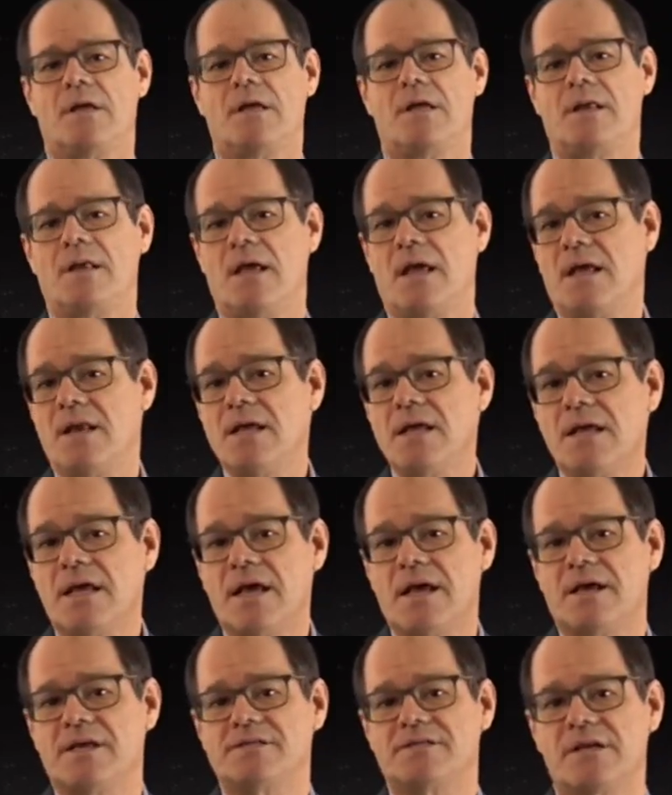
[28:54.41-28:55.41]
In any
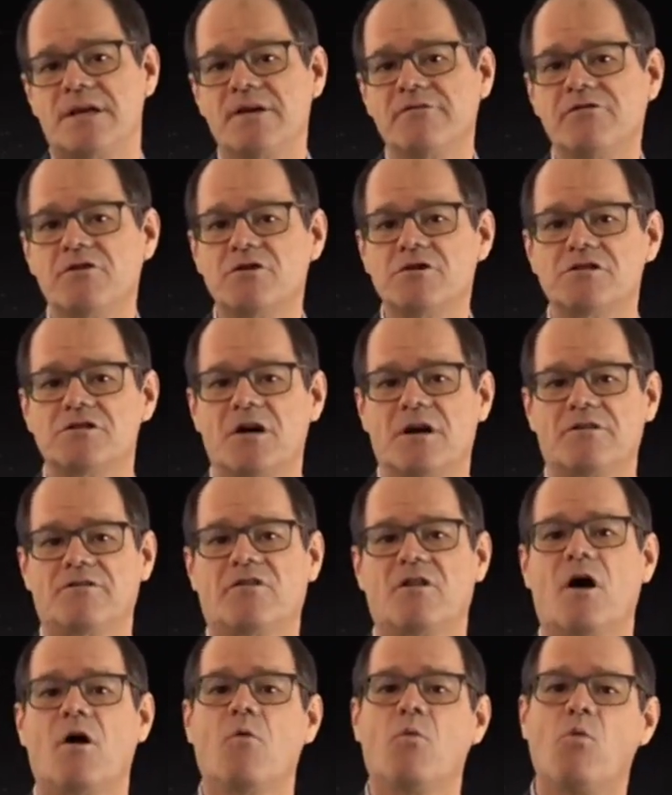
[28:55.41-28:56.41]
case, if
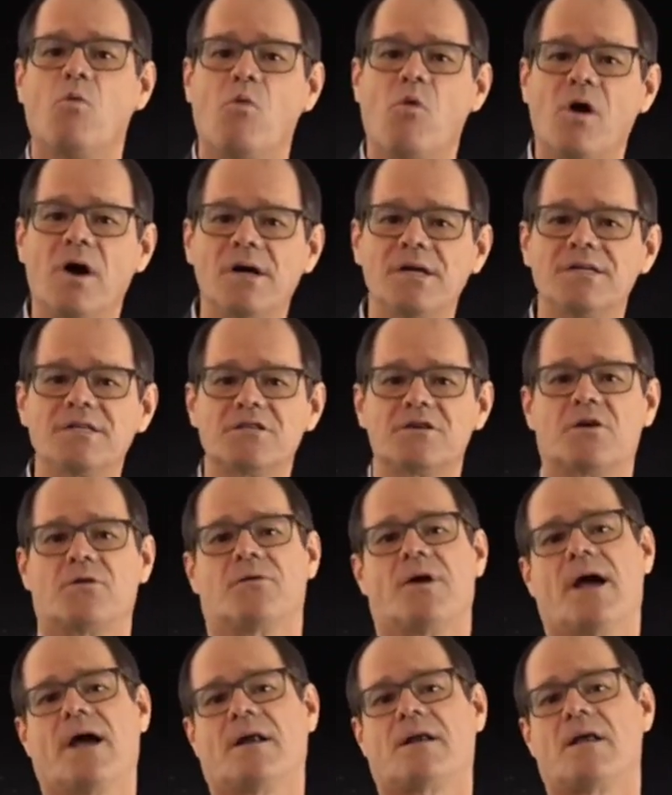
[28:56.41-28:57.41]
Kirchhoff's law was
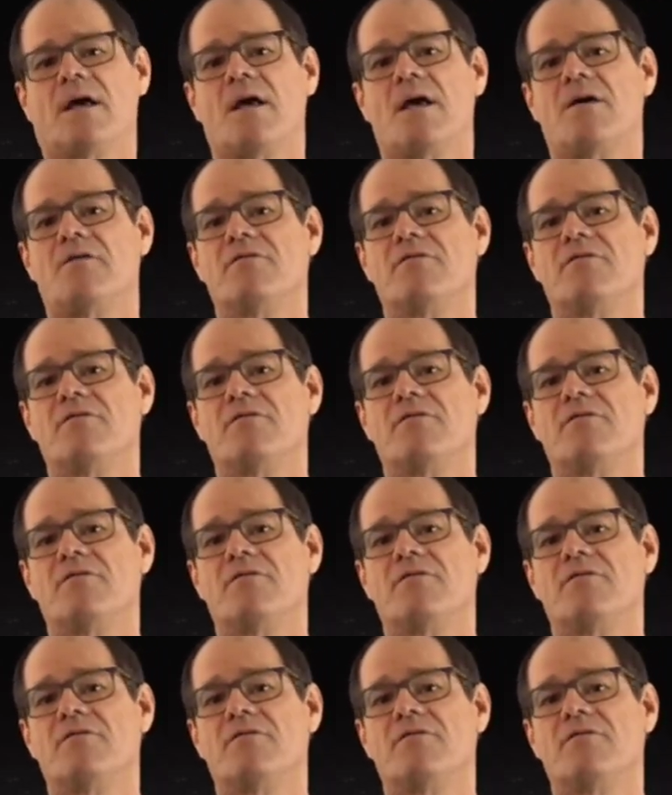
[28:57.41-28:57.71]
correct,